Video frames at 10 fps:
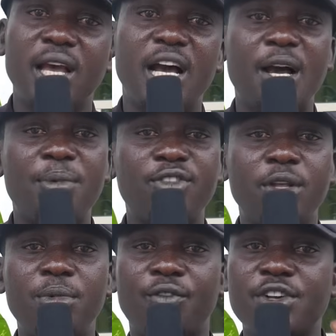I believe this will
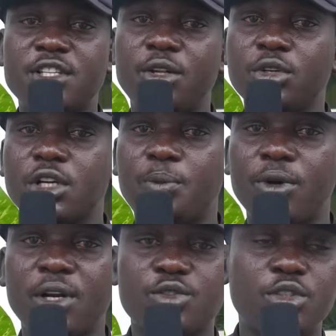be your first time they watch our
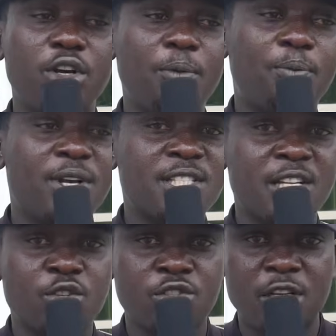program. So, you press that
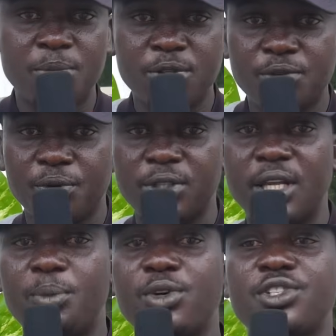subscribe button for
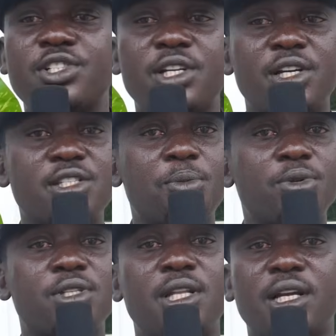them. Post share and say,
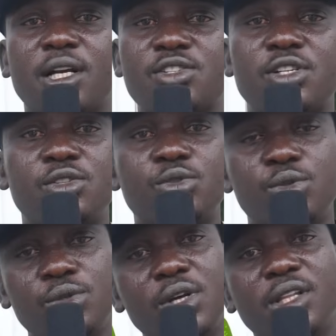post like and they
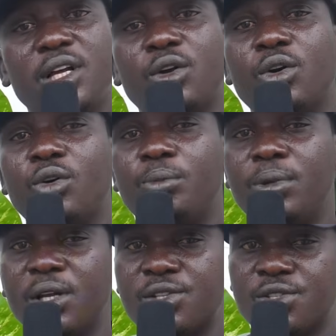do. And God will
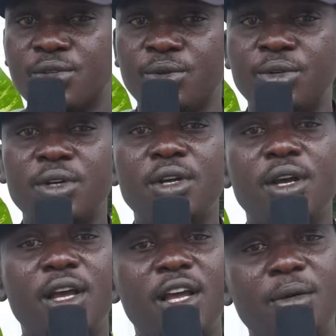bless you.
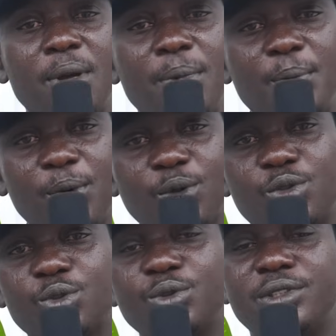My people,
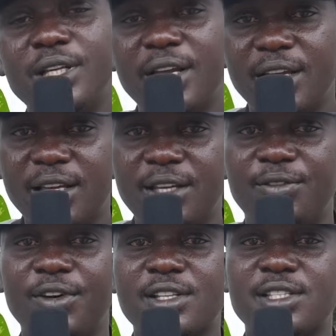today, in
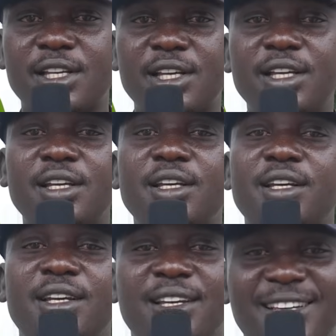fact,
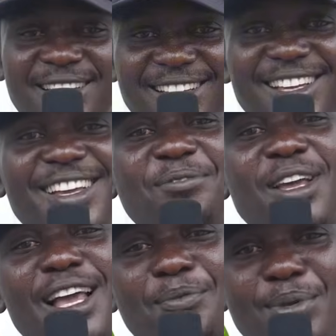
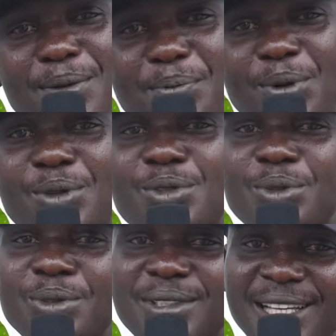my people,
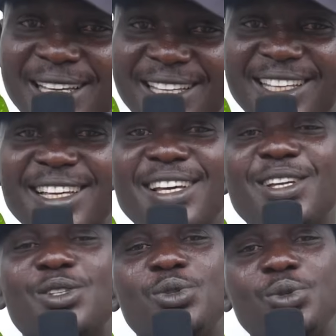today,
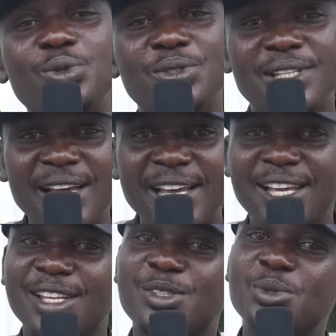
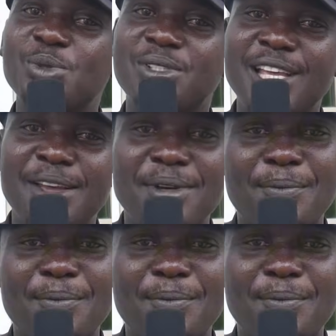my